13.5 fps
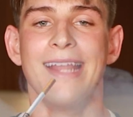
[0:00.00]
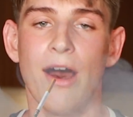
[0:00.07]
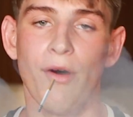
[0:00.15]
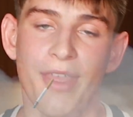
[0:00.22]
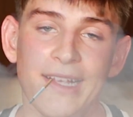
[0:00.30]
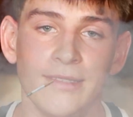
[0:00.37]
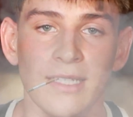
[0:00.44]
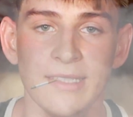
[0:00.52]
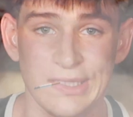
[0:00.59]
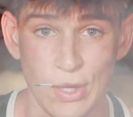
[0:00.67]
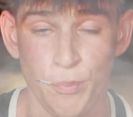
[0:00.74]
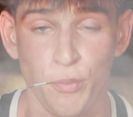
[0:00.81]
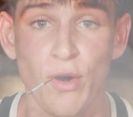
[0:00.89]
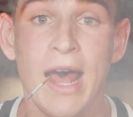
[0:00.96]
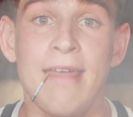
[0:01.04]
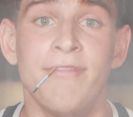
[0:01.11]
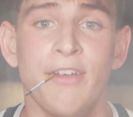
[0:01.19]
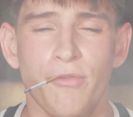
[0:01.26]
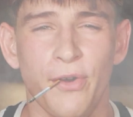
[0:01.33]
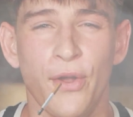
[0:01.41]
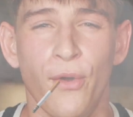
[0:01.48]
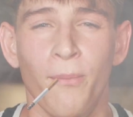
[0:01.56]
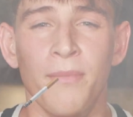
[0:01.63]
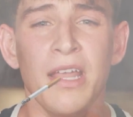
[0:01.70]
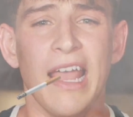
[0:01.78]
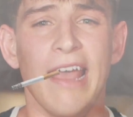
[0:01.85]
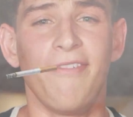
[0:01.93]
now this is the private room.
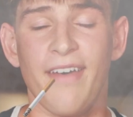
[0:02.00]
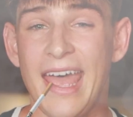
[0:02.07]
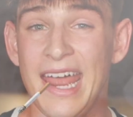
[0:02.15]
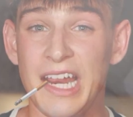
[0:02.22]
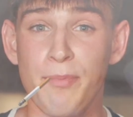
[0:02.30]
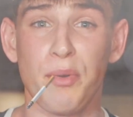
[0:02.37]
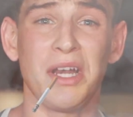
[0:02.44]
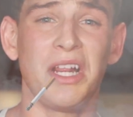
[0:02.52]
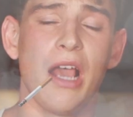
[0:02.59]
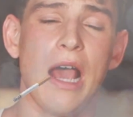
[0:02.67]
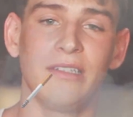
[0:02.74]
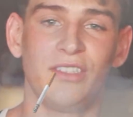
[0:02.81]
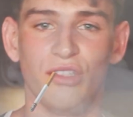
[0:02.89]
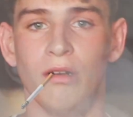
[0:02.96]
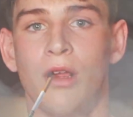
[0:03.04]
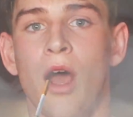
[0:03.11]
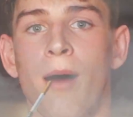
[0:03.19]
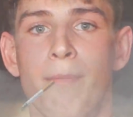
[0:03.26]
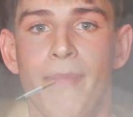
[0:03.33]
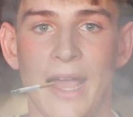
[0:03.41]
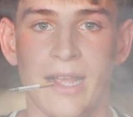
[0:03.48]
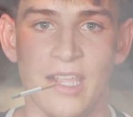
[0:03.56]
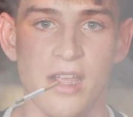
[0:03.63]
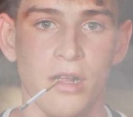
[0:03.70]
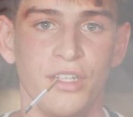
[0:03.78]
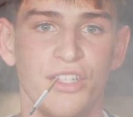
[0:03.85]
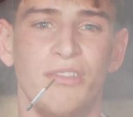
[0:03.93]
If anybody asks you to come back
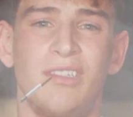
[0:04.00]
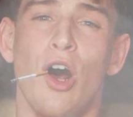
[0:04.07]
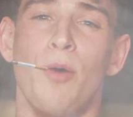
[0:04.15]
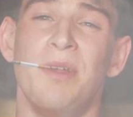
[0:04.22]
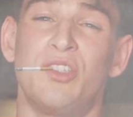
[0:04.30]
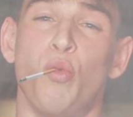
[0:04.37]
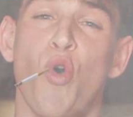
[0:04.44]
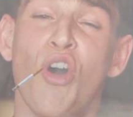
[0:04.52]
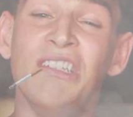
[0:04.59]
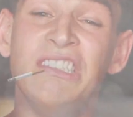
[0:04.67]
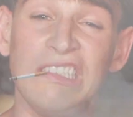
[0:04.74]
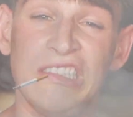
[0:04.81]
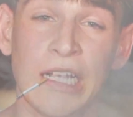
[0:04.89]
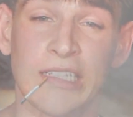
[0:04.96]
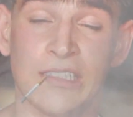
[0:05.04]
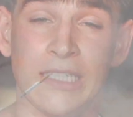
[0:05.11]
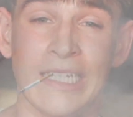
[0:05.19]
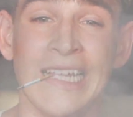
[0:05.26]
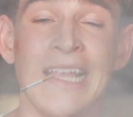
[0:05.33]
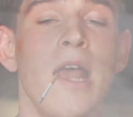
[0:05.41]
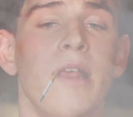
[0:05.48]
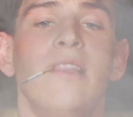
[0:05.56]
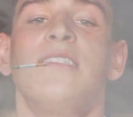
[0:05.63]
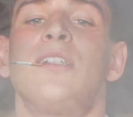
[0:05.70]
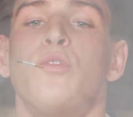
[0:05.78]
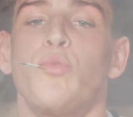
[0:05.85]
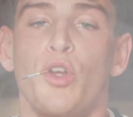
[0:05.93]
here, you tell them it's 160.
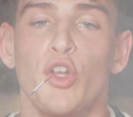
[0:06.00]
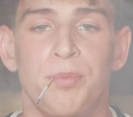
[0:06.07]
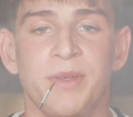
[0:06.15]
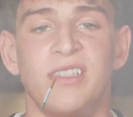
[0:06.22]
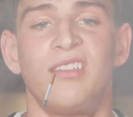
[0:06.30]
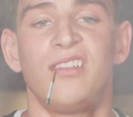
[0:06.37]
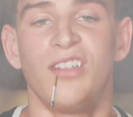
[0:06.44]
This is where you'll be